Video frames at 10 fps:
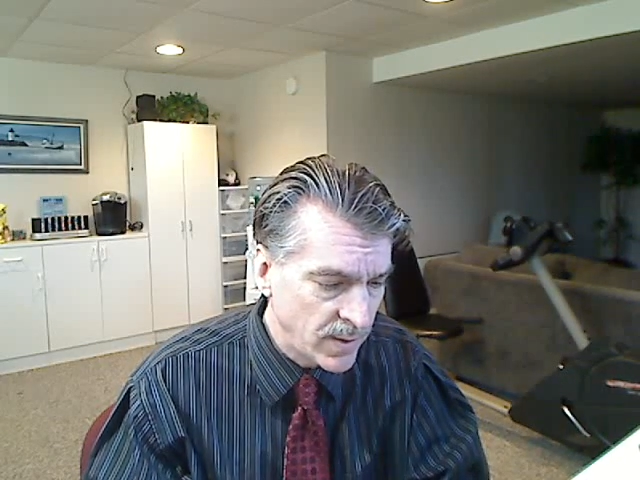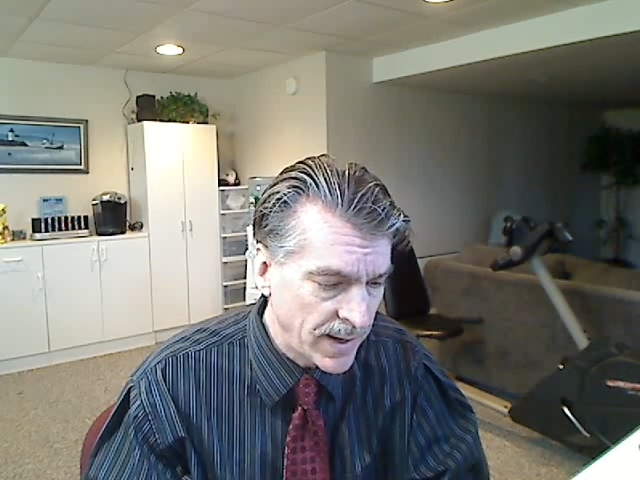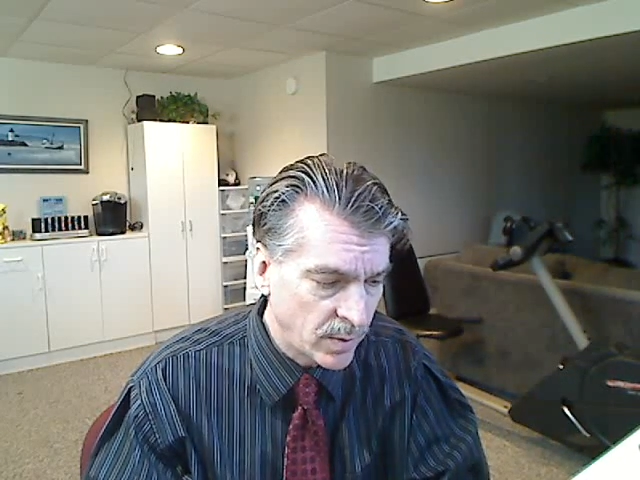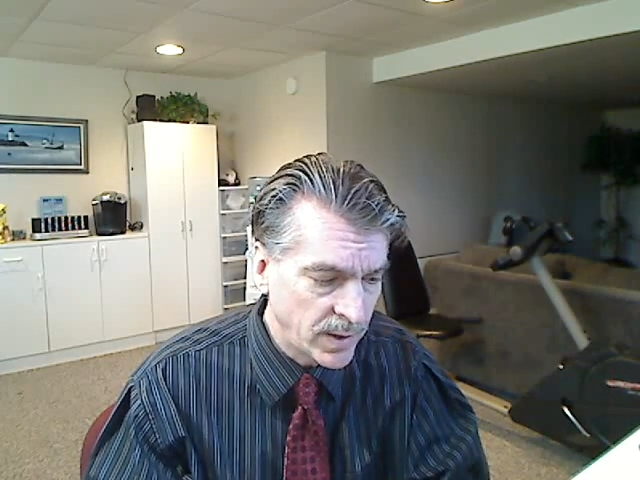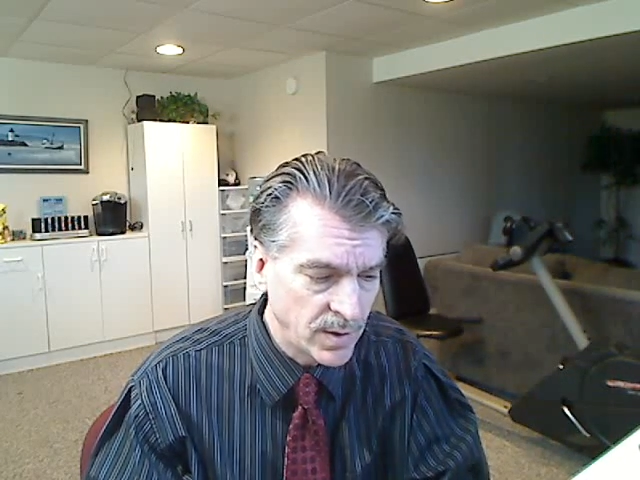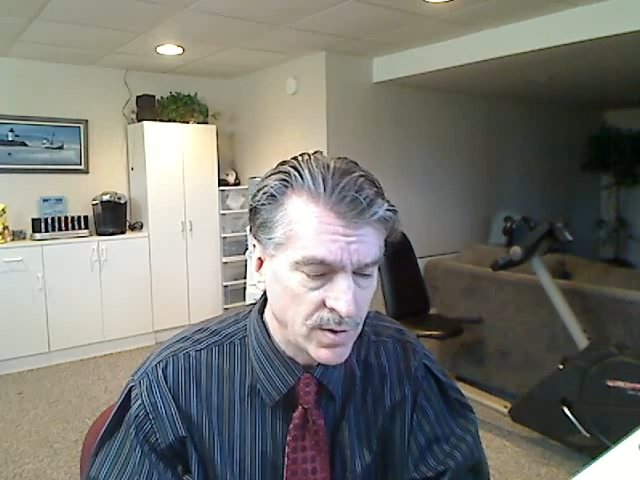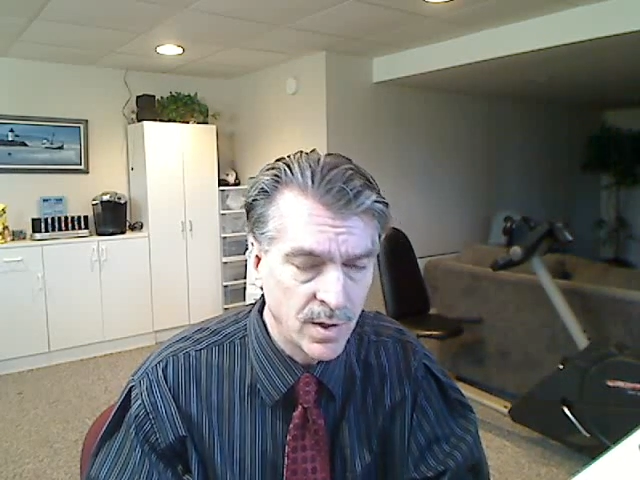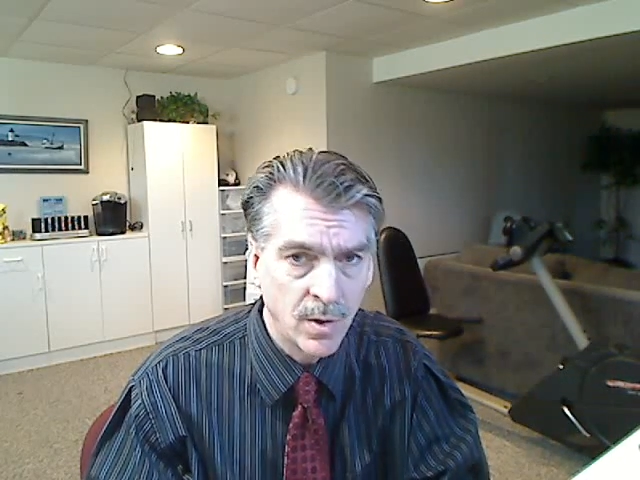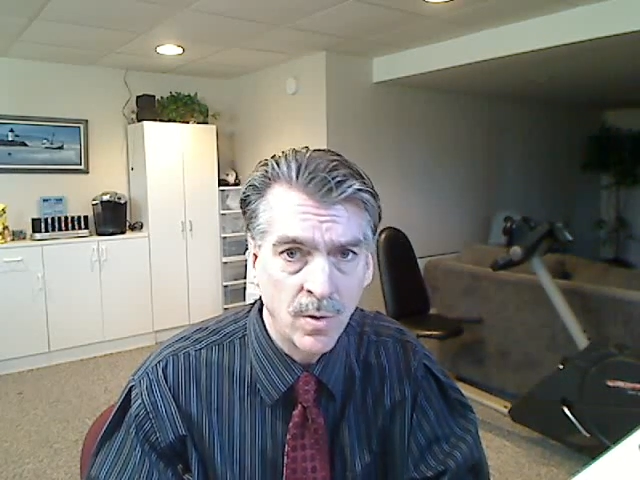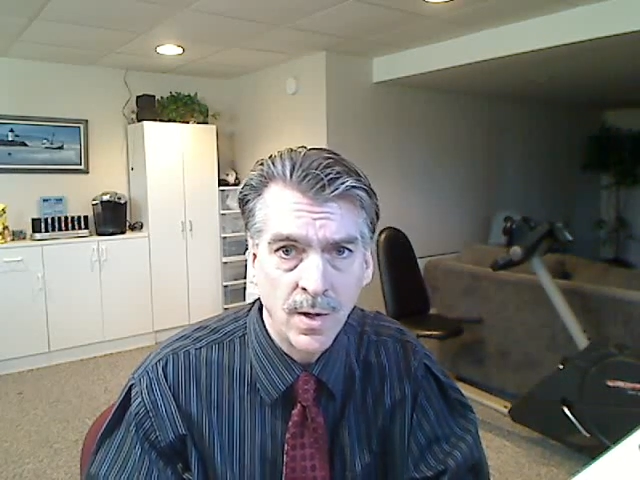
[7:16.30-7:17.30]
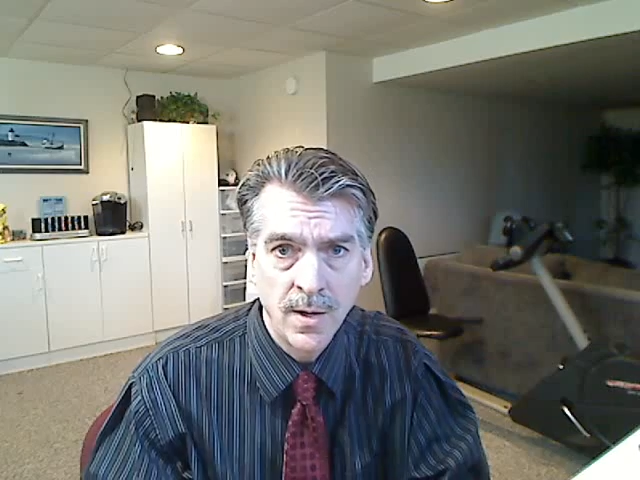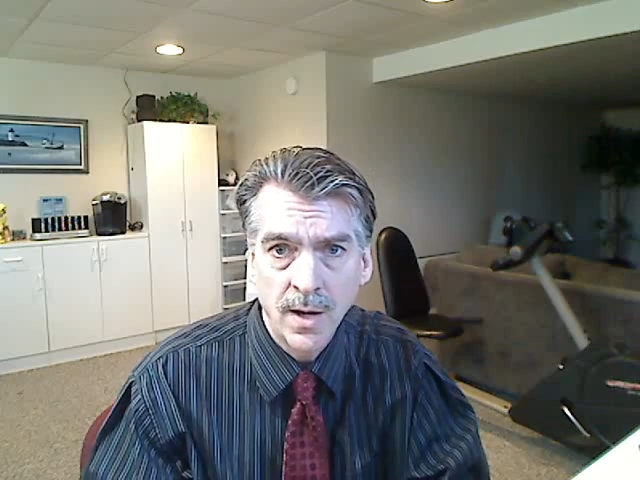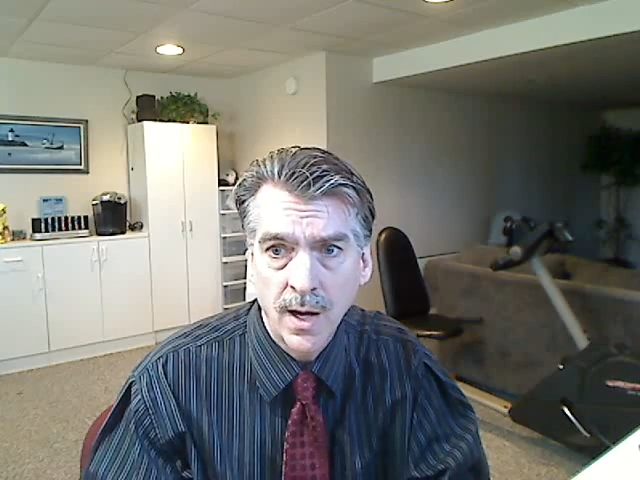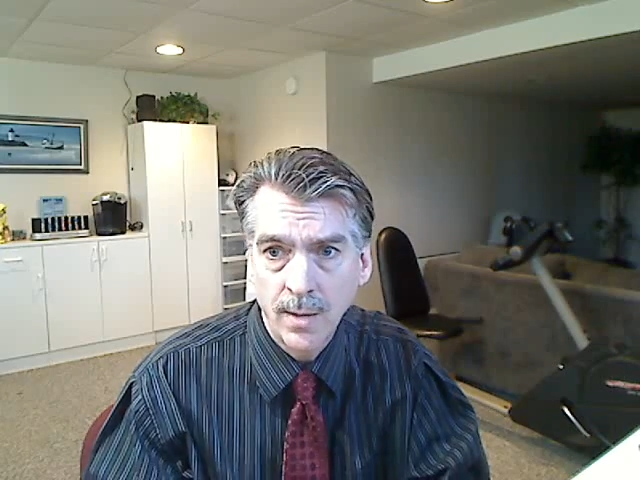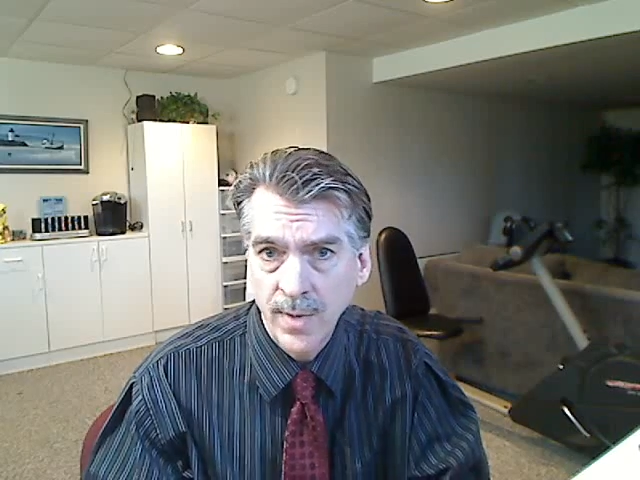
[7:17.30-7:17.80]
equities. So
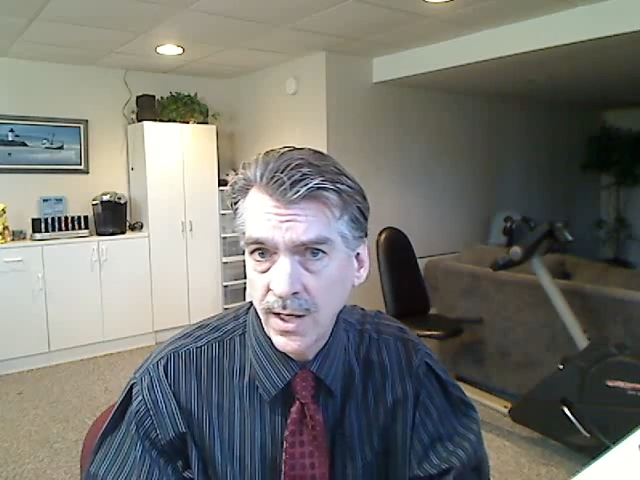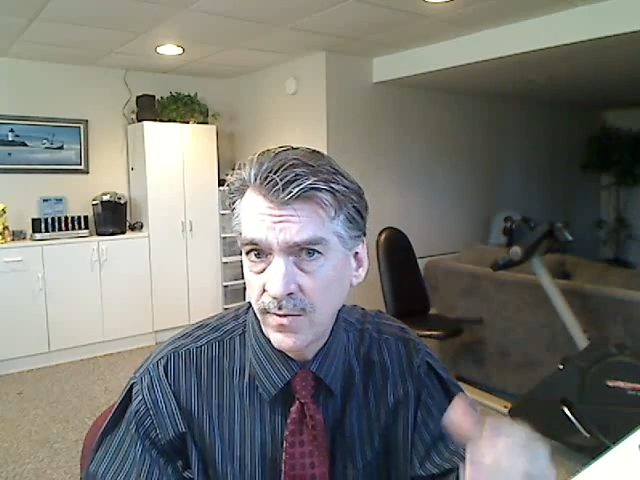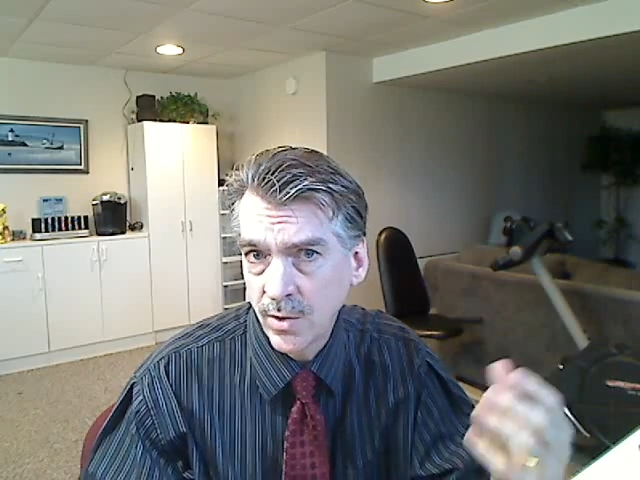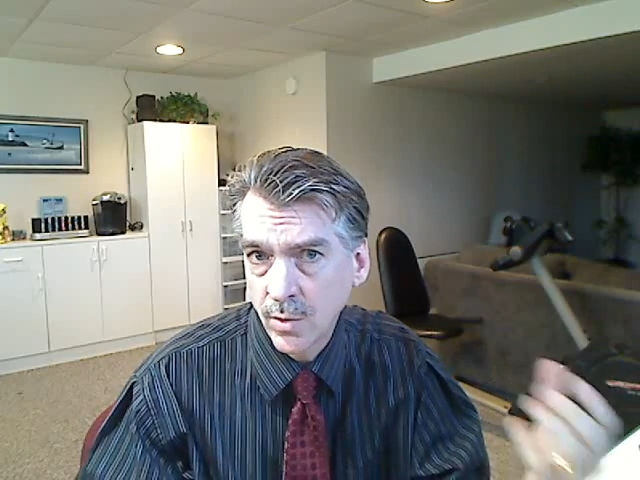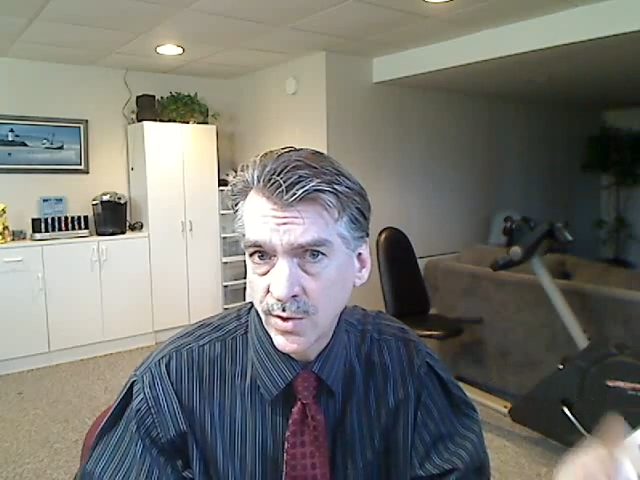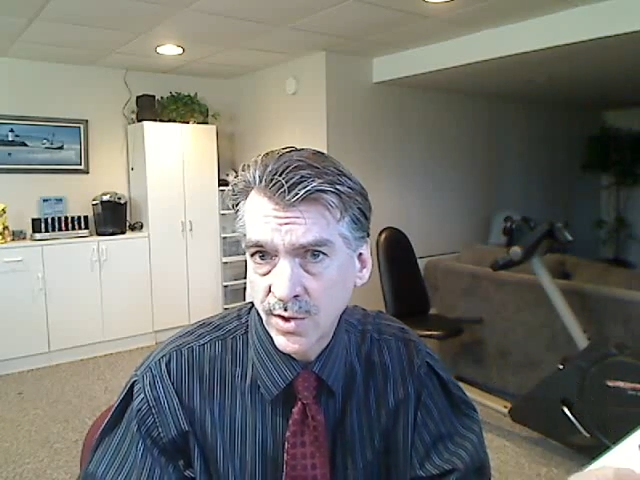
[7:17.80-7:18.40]
many of you will